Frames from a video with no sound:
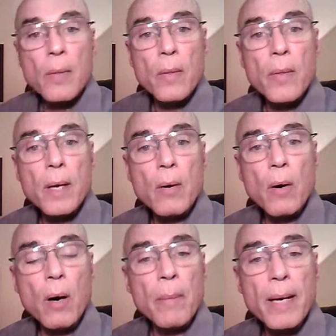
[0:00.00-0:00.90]

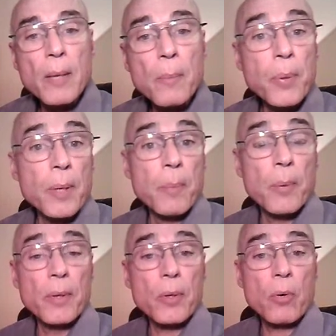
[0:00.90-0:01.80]
There are many
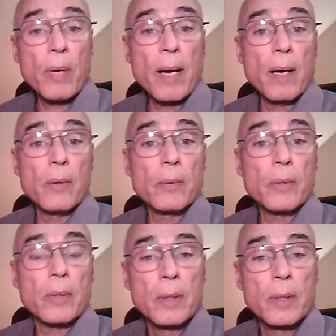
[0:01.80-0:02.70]
people in the
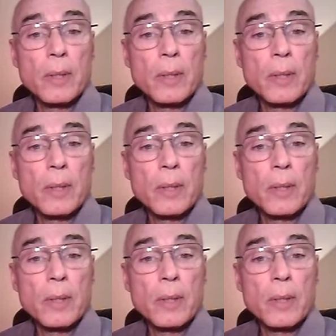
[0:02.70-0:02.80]
crowd,